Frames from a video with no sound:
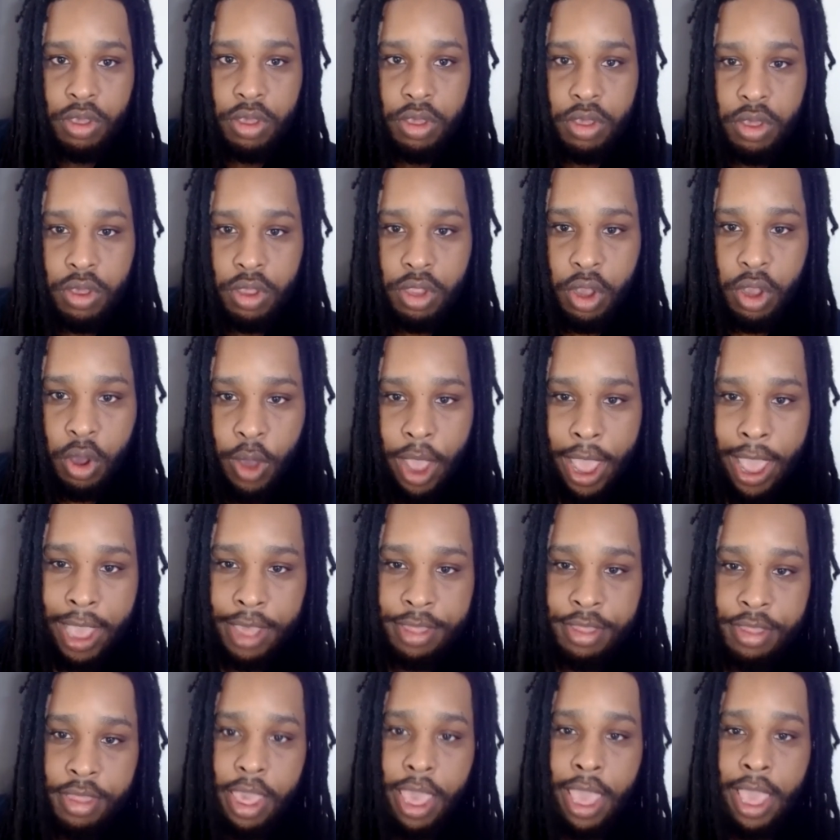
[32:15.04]
you know,
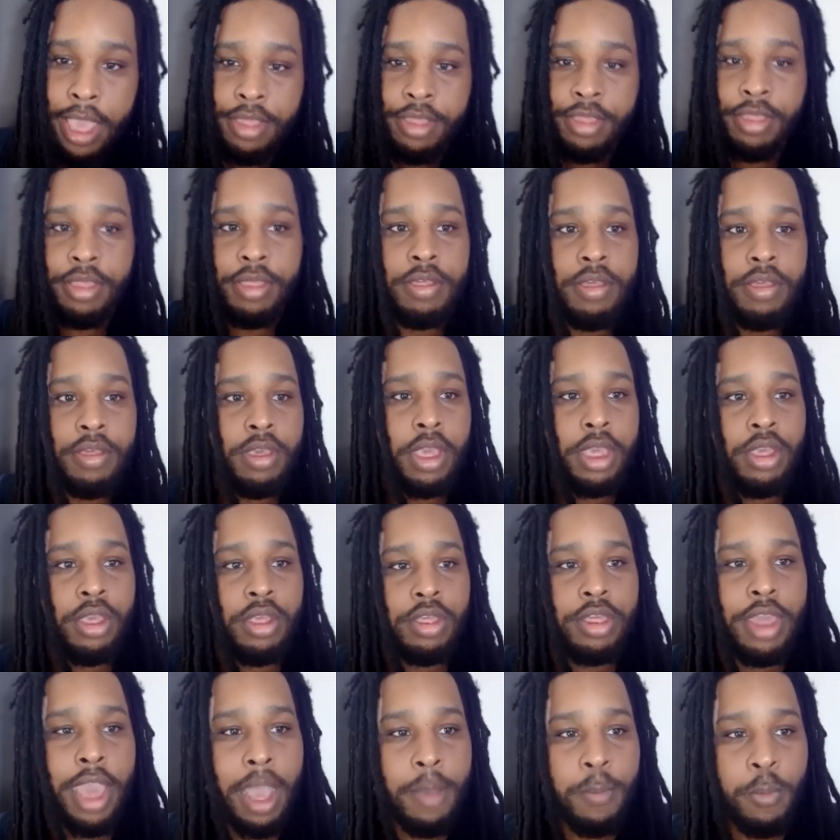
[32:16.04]
as as
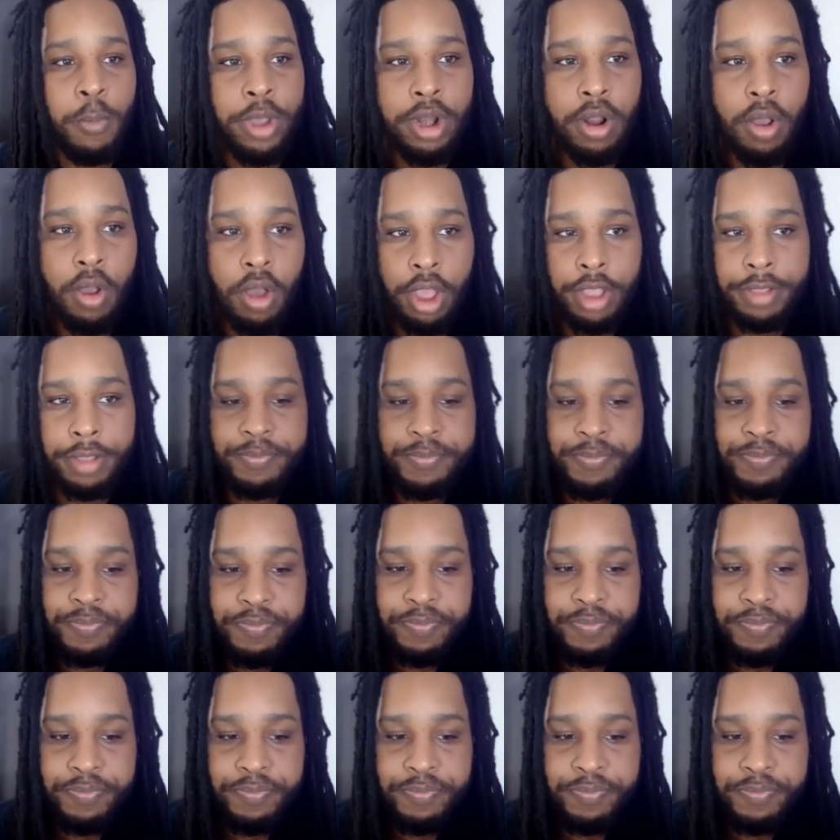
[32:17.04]
time went on,